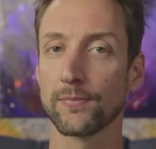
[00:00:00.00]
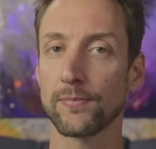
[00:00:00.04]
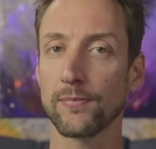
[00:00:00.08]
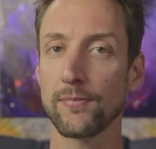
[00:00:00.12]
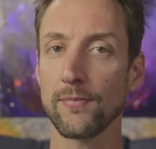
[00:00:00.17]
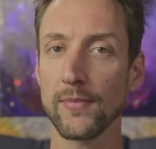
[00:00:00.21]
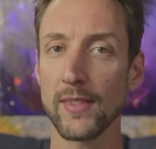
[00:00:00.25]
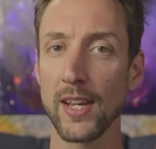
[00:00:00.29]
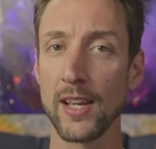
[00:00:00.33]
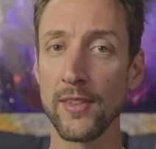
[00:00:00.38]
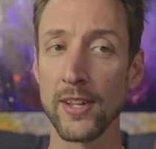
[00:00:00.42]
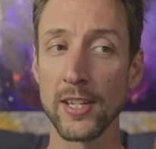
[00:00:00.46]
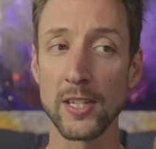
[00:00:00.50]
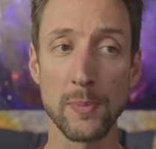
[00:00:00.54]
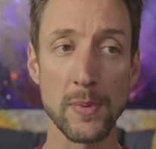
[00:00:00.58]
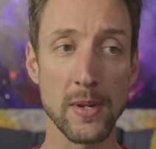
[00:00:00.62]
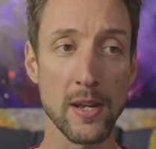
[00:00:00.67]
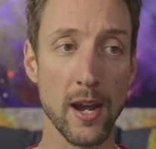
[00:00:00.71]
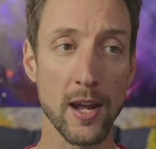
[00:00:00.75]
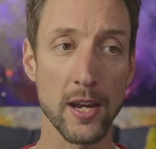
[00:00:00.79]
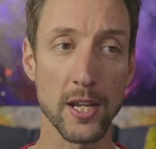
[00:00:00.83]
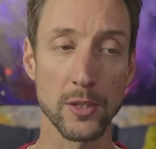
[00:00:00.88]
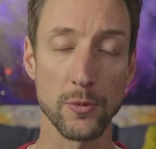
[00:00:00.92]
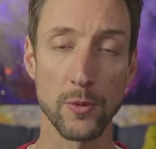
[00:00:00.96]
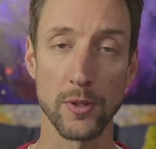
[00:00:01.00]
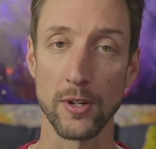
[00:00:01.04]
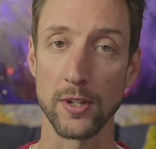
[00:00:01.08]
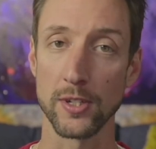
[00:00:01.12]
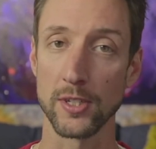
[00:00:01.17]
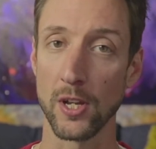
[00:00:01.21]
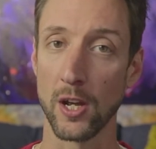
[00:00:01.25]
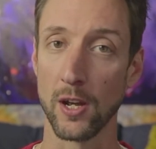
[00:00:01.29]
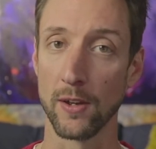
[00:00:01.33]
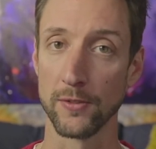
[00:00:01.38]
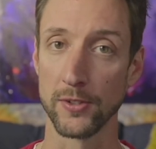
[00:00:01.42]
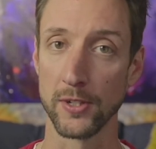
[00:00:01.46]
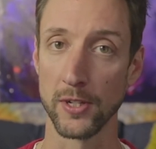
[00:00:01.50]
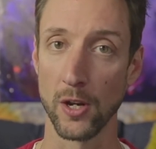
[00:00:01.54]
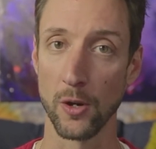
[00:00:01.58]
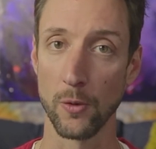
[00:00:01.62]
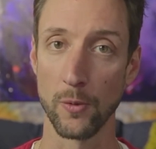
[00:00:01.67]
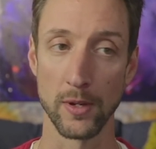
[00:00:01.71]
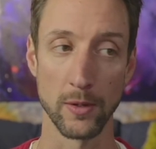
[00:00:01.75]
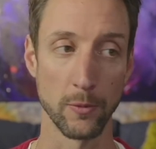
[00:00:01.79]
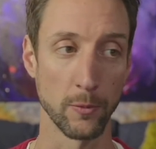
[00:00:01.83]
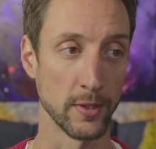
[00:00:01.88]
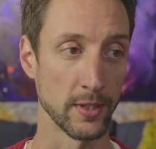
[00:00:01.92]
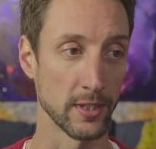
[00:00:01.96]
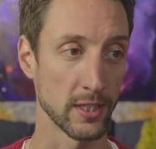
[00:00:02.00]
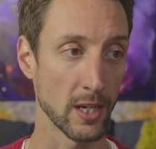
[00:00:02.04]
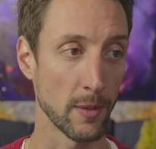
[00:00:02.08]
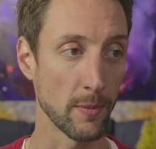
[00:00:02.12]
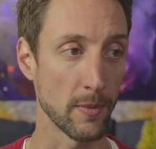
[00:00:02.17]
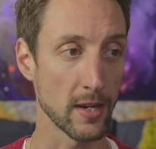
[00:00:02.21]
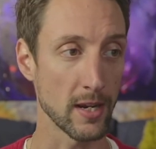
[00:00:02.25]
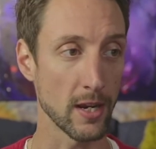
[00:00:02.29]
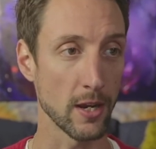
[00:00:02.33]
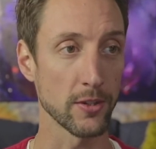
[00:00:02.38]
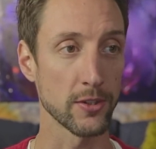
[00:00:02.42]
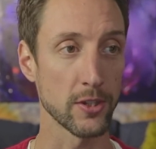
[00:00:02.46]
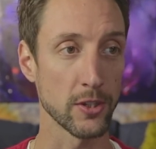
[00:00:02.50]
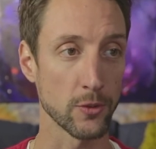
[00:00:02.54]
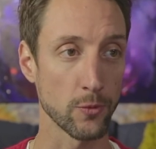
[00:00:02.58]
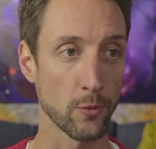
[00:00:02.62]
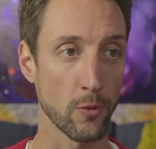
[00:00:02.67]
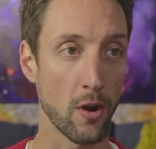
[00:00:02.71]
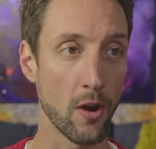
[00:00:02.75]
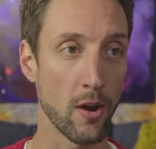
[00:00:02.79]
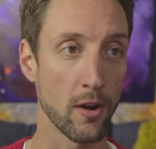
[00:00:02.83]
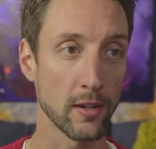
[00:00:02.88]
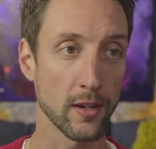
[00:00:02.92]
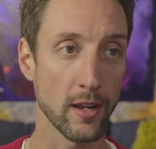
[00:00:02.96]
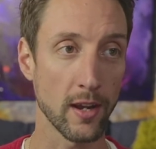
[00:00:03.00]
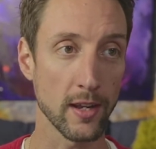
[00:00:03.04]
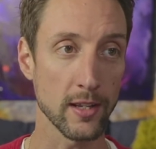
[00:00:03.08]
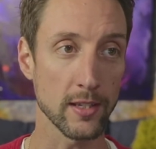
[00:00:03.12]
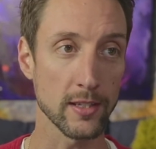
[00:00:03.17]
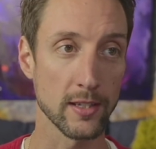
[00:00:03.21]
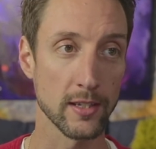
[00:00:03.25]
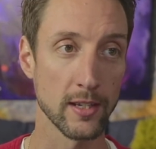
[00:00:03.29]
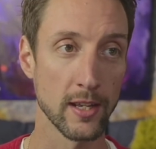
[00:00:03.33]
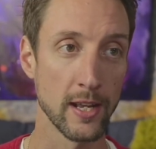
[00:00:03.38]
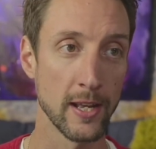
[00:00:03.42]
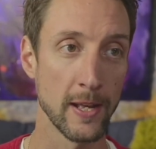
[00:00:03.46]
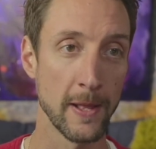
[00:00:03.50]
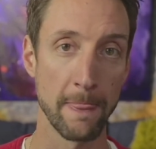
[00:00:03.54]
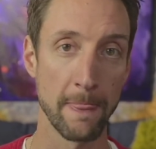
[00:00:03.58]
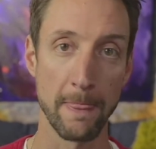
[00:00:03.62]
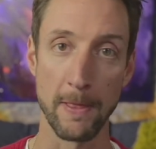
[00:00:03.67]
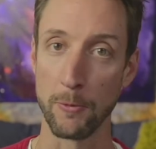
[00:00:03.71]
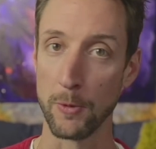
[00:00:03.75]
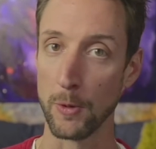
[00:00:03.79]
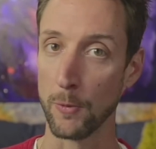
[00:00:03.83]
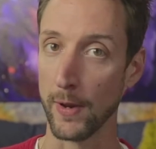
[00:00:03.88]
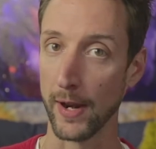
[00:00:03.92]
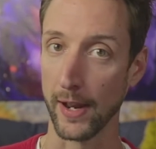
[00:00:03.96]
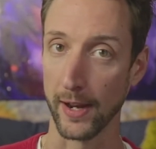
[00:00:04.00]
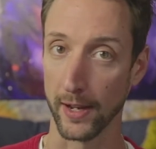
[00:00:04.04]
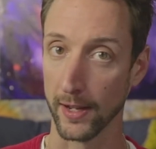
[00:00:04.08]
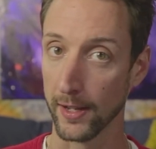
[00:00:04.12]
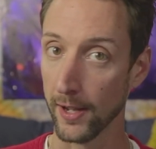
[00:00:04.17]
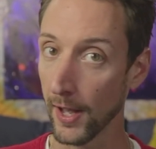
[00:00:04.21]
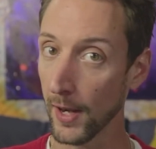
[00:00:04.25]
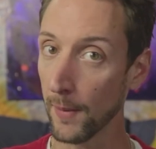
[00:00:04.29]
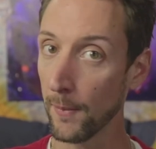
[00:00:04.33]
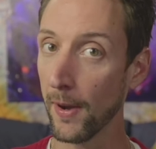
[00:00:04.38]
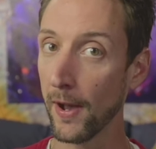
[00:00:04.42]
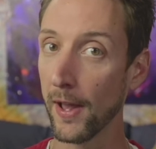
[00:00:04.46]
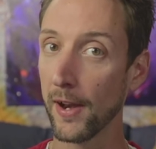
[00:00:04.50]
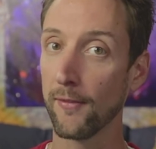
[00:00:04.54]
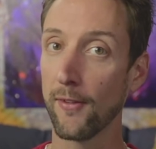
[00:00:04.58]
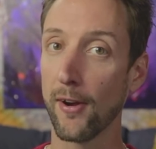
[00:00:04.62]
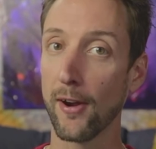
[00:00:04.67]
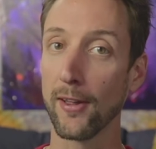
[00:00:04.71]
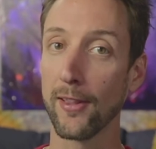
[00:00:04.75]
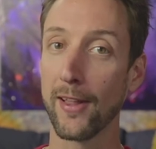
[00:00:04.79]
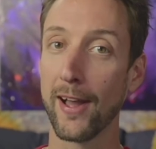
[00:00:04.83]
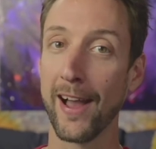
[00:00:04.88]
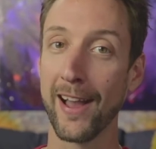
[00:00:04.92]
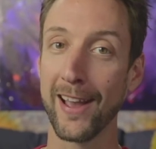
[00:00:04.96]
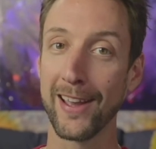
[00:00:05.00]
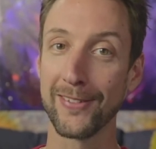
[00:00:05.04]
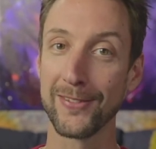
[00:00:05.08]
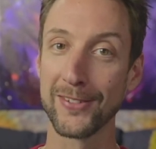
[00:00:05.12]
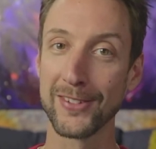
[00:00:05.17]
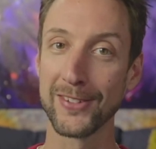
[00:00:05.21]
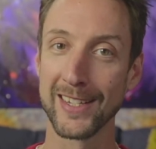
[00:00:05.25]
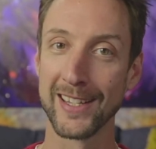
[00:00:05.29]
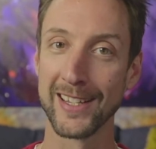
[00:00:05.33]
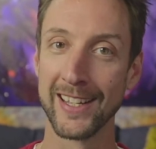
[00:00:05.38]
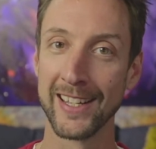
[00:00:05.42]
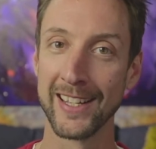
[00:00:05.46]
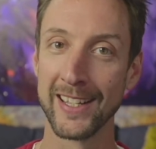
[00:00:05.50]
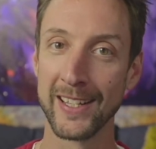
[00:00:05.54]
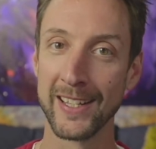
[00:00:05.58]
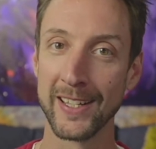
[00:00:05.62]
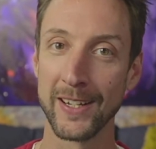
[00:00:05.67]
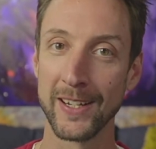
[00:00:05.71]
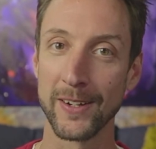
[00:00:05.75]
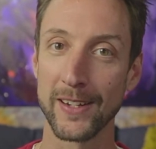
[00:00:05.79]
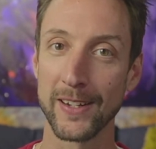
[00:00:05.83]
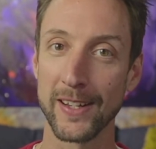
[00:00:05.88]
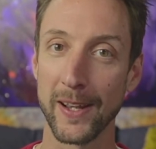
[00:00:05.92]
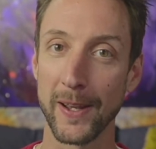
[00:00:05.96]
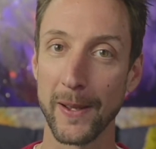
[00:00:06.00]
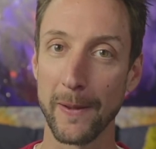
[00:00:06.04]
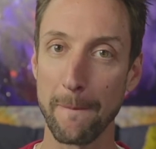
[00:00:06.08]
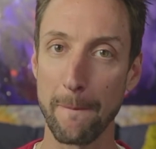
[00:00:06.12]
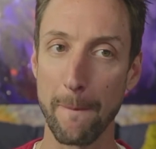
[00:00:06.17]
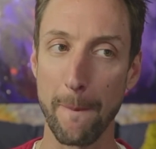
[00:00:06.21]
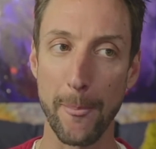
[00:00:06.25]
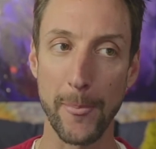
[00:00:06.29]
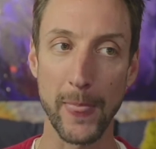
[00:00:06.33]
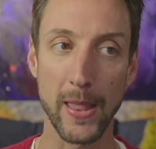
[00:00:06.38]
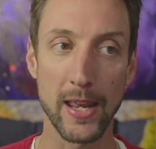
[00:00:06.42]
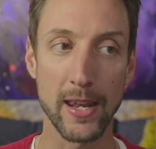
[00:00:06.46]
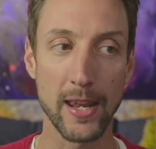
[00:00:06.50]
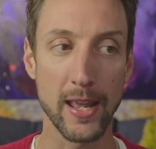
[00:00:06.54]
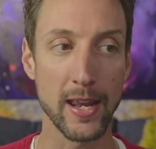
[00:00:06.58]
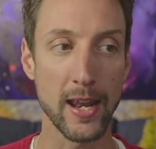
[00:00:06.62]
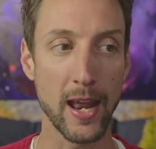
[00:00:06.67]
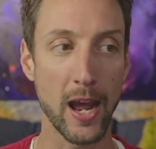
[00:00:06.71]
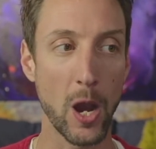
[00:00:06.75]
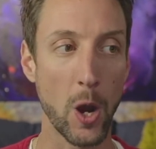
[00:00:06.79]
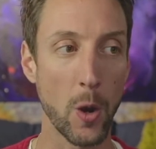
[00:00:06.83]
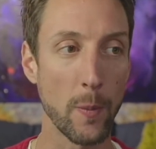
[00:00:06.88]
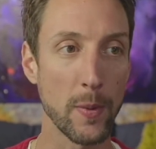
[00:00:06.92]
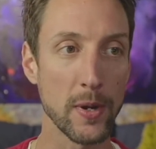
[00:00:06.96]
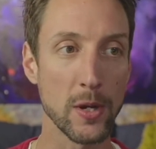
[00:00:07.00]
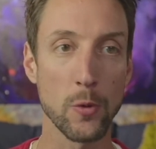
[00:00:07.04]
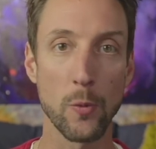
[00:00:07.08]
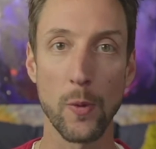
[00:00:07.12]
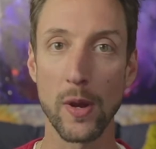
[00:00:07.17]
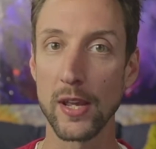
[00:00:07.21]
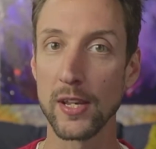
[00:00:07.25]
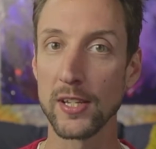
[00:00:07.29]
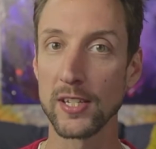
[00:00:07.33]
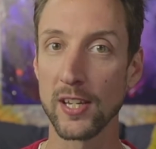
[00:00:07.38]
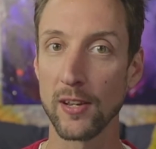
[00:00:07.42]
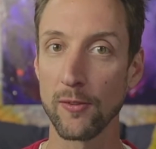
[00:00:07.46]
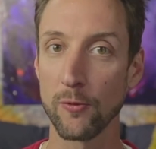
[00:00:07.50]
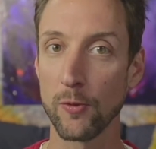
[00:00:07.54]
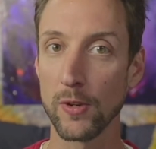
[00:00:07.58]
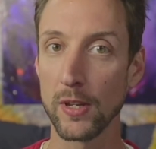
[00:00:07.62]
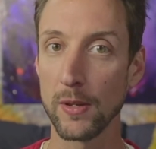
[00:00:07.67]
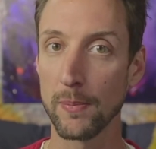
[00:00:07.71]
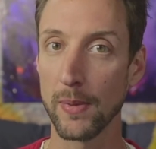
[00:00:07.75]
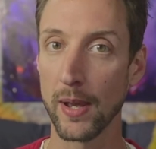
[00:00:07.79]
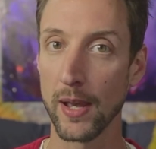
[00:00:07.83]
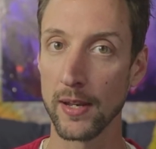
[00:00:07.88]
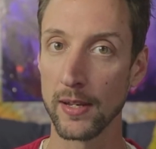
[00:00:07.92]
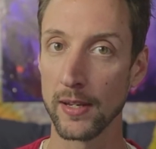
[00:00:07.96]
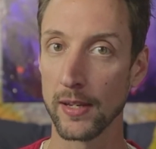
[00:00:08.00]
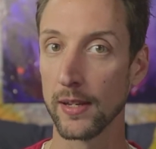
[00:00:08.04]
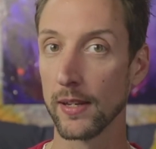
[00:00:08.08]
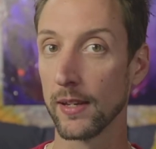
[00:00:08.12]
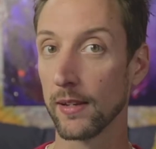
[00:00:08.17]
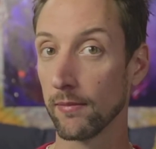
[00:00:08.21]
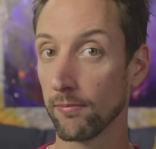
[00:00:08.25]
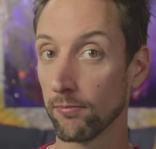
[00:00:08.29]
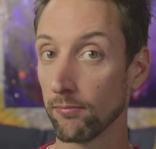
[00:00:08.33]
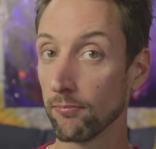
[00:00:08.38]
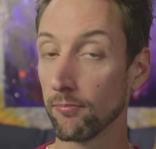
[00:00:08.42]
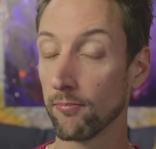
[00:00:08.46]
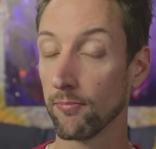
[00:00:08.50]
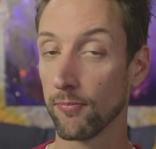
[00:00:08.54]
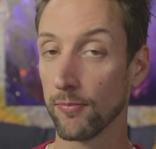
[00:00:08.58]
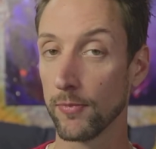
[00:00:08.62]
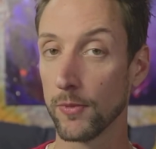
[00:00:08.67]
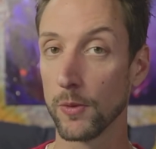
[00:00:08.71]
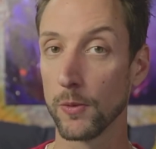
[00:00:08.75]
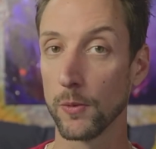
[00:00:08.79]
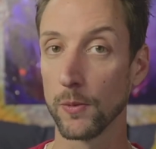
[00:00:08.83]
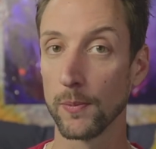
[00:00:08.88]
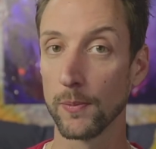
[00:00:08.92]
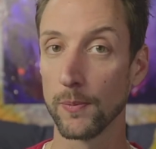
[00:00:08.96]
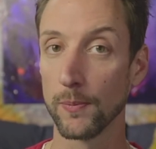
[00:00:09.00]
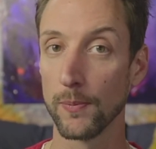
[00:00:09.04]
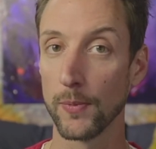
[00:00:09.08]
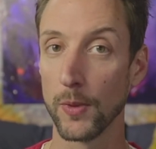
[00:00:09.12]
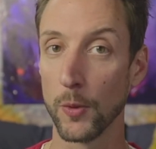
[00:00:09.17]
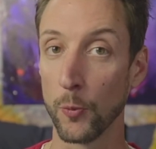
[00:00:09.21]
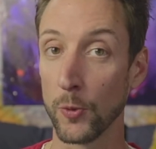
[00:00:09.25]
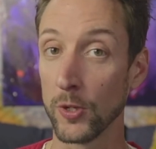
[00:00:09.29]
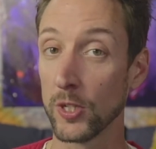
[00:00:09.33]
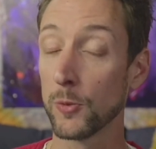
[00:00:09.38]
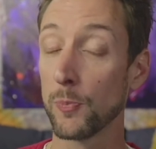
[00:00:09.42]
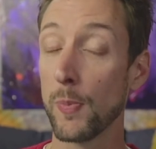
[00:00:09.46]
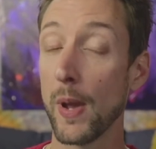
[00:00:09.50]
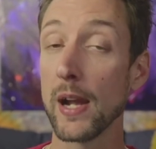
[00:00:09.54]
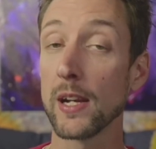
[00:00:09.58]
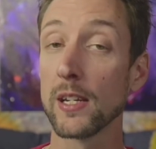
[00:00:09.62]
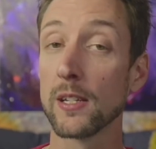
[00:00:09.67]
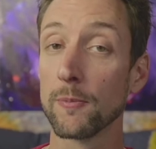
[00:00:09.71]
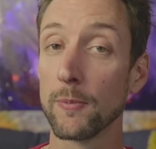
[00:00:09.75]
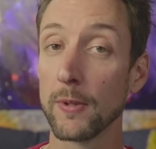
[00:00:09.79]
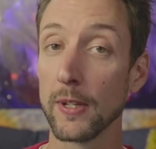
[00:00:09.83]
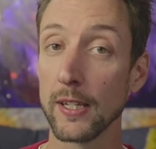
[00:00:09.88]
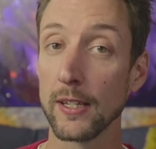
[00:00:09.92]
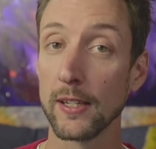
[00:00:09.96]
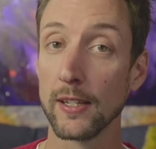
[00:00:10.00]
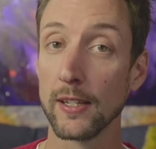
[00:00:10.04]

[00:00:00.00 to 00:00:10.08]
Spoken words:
And let's be honest with ourselves, you know, when somebody else has wronged us, then we want to cut them out of our lives, okay? And how many ways have we been, respectively,